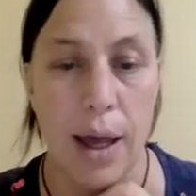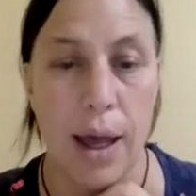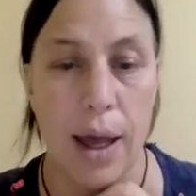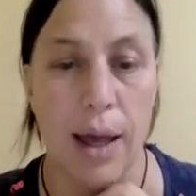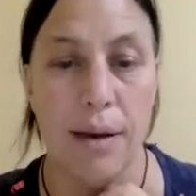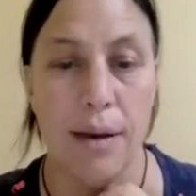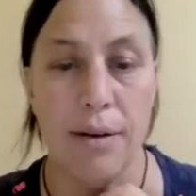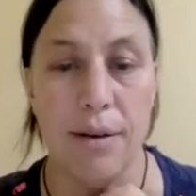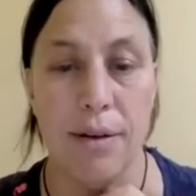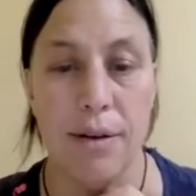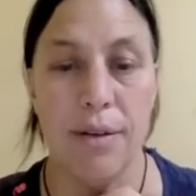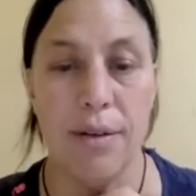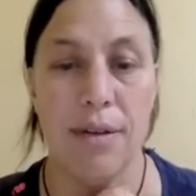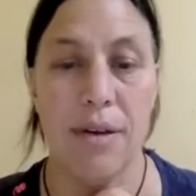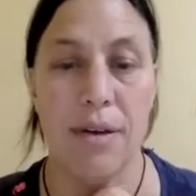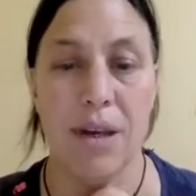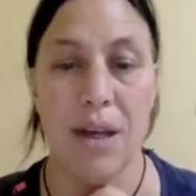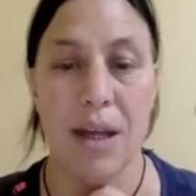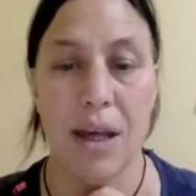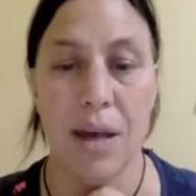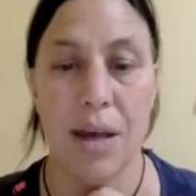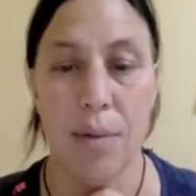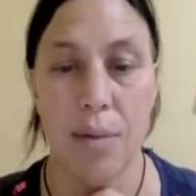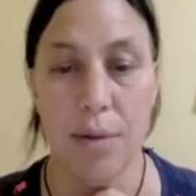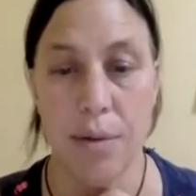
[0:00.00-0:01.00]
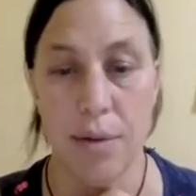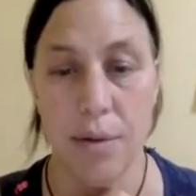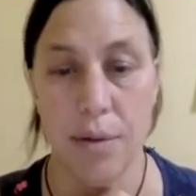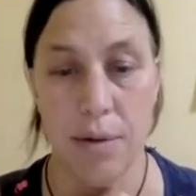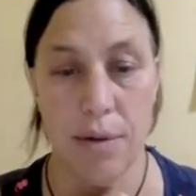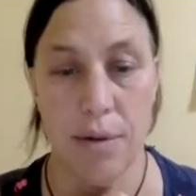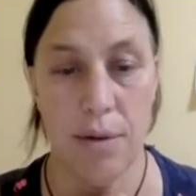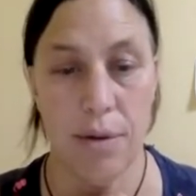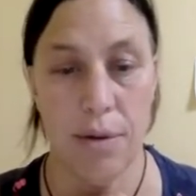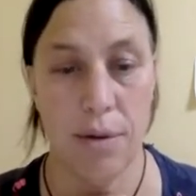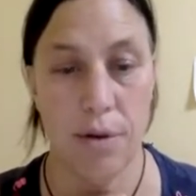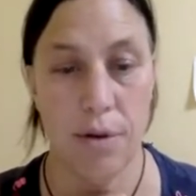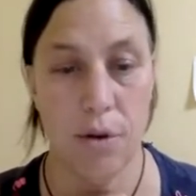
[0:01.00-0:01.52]
And disinhibited
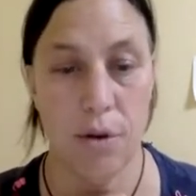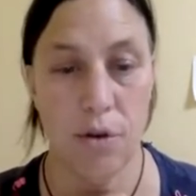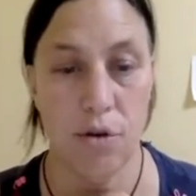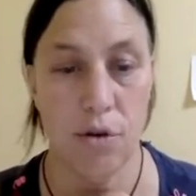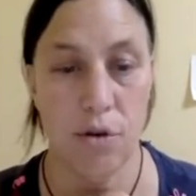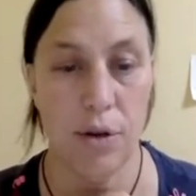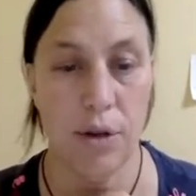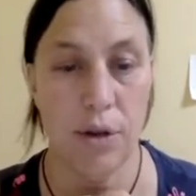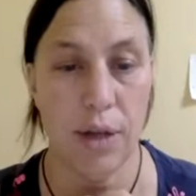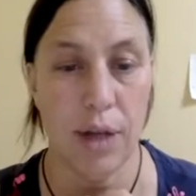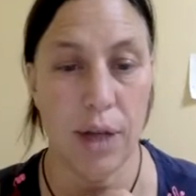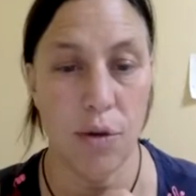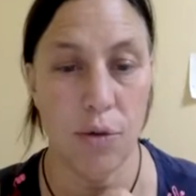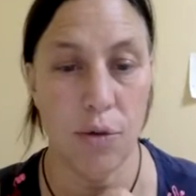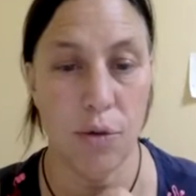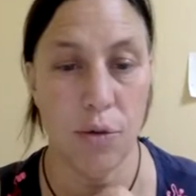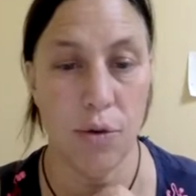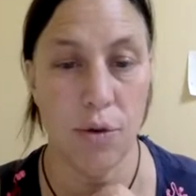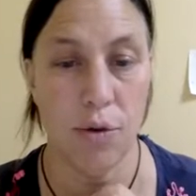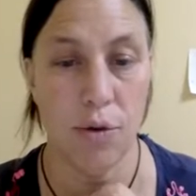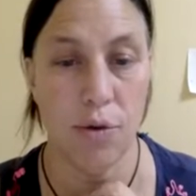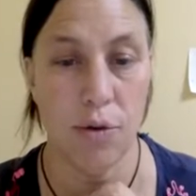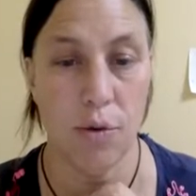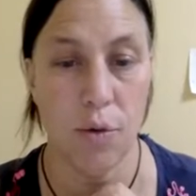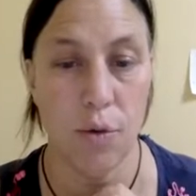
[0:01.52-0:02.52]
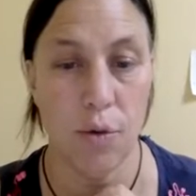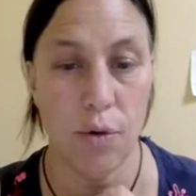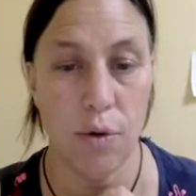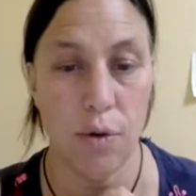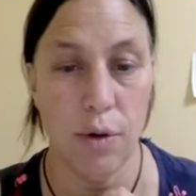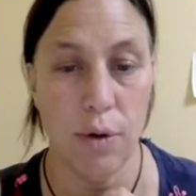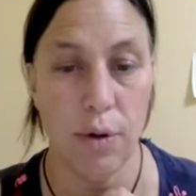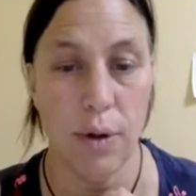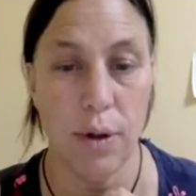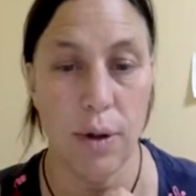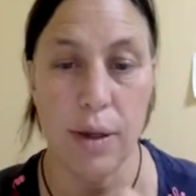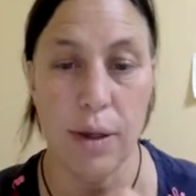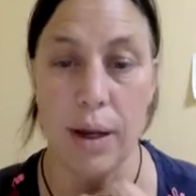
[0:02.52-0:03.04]
social engagement
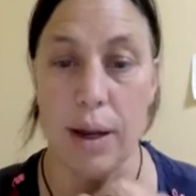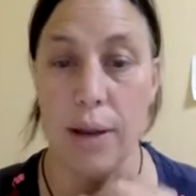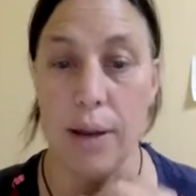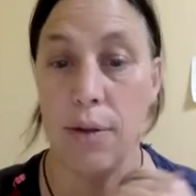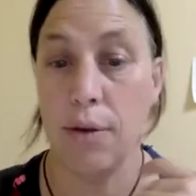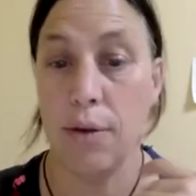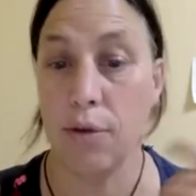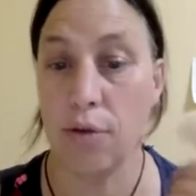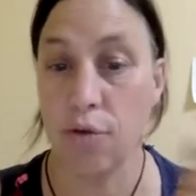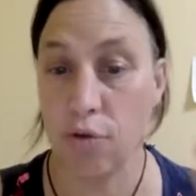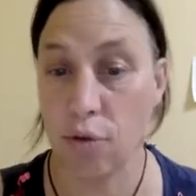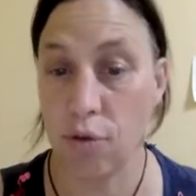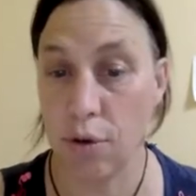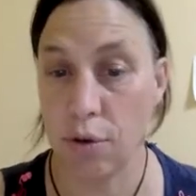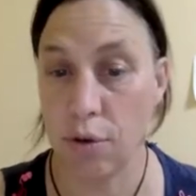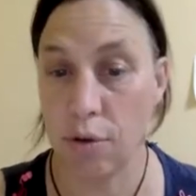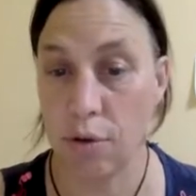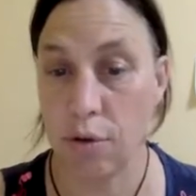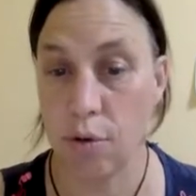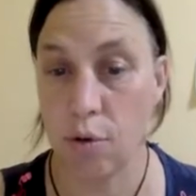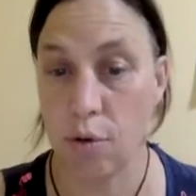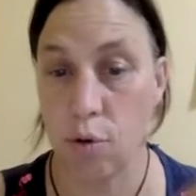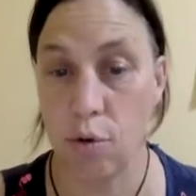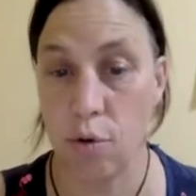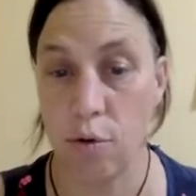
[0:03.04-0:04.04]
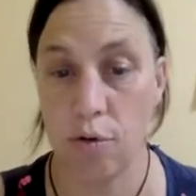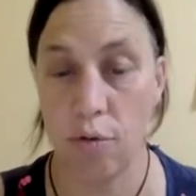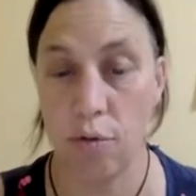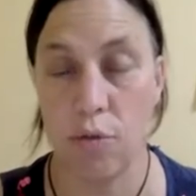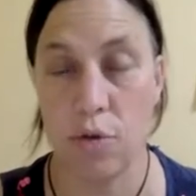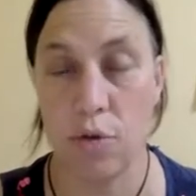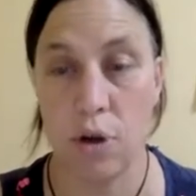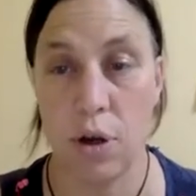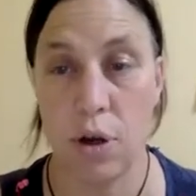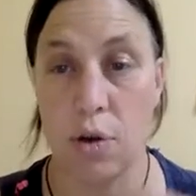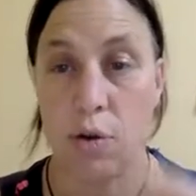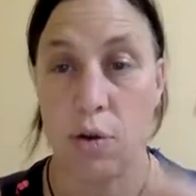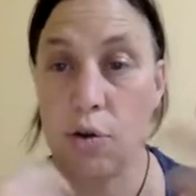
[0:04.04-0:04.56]
disorder, another stress disorder from
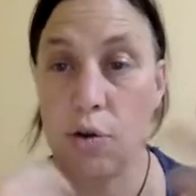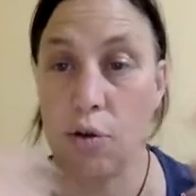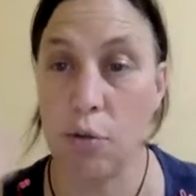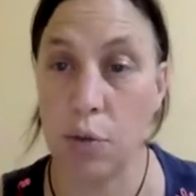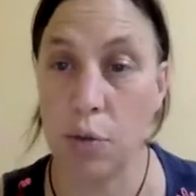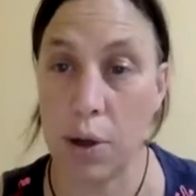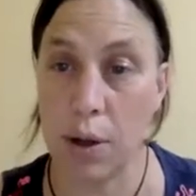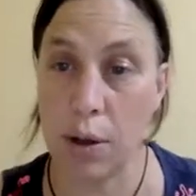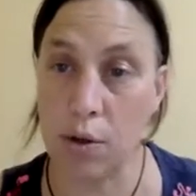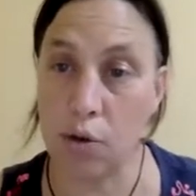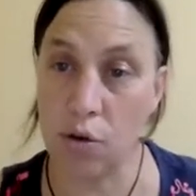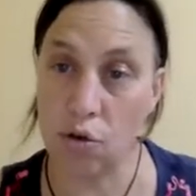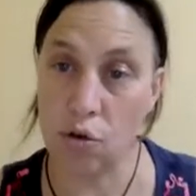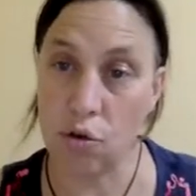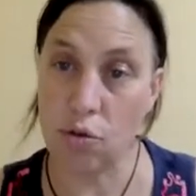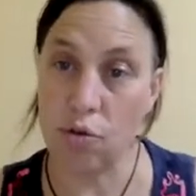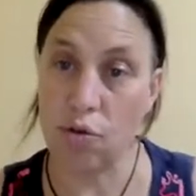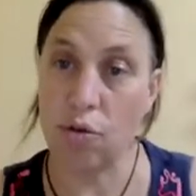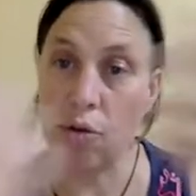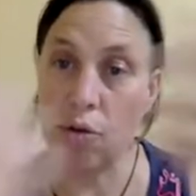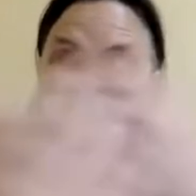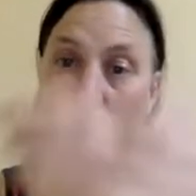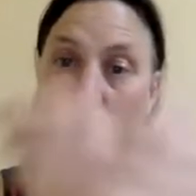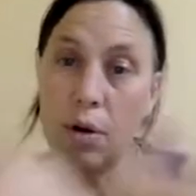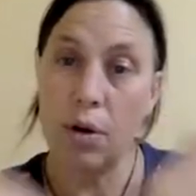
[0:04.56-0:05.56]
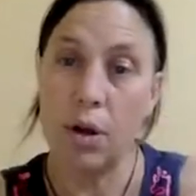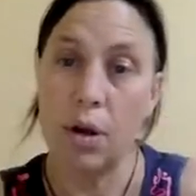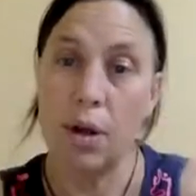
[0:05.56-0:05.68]
childhood where the children